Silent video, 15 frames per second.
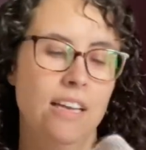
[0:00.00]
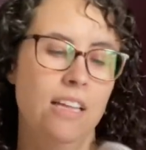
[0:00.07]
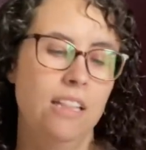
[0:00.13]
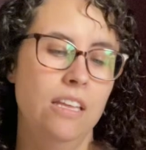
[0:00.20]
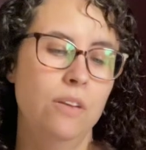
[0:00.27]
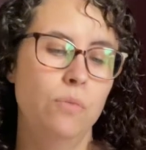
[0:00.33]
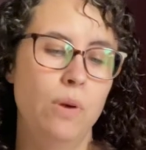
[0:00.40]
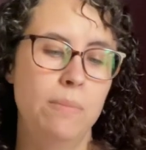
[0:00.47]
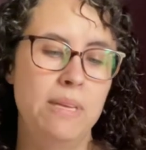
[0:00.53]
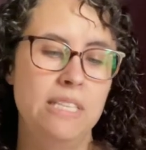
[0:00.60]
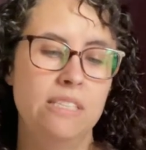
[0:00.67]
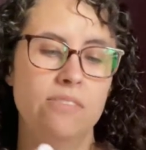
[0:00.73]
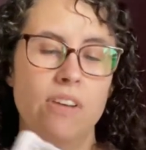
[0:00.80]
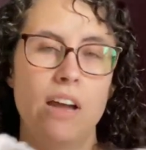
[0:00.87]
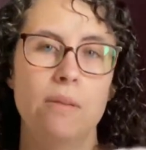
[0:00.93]
the
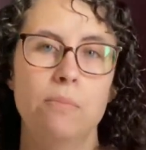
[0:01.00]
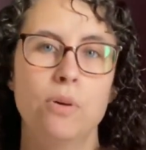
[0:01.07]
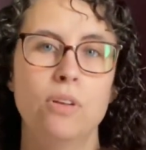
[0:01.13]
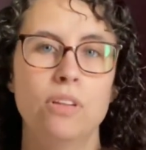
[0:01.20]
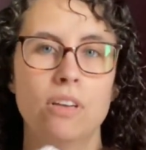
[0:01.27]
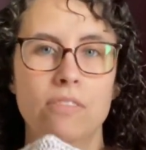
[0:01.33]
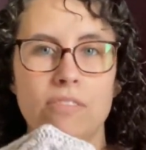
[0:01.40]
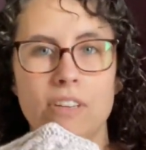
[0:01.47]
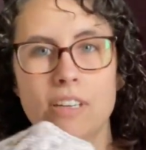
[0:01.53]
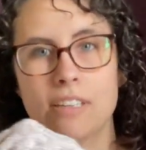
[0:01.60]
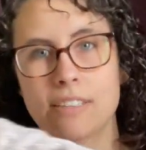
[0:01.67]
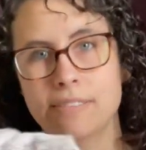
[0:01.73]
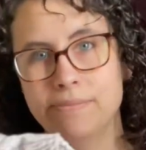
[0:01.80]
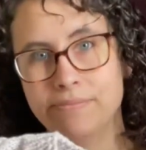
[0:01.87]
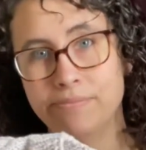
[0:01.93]
women's Vine Pullover.
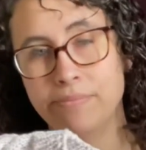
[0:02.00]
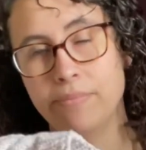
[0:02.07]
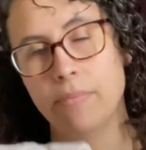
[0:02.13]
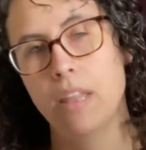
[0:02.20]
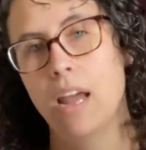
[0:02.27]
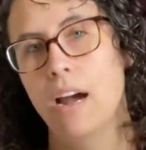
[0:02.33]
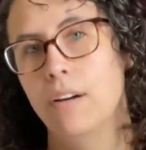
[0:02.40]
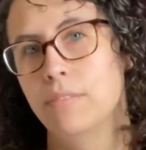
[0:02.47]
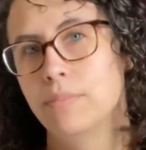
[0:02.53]
Now,